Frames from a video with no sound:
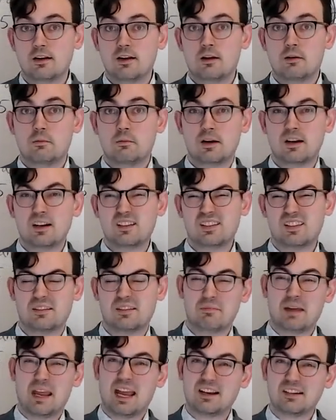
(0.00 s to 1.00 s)
what is the
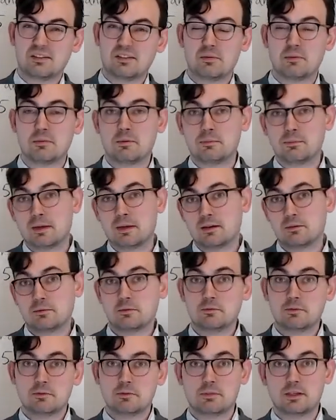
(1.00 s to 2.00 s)
maximum and minimum
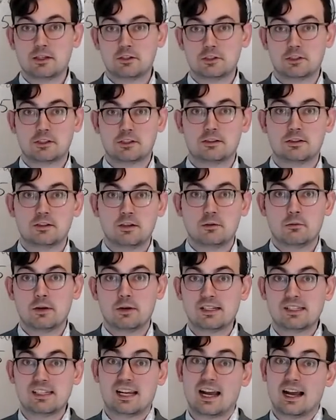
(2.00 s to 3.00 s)
dimension, what is
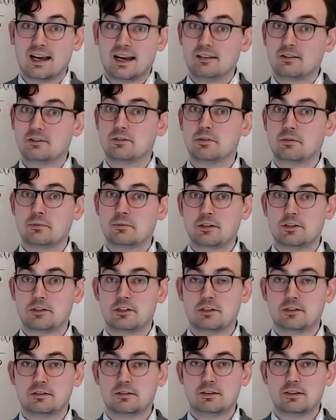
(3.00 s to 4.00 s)
the ideal dimension,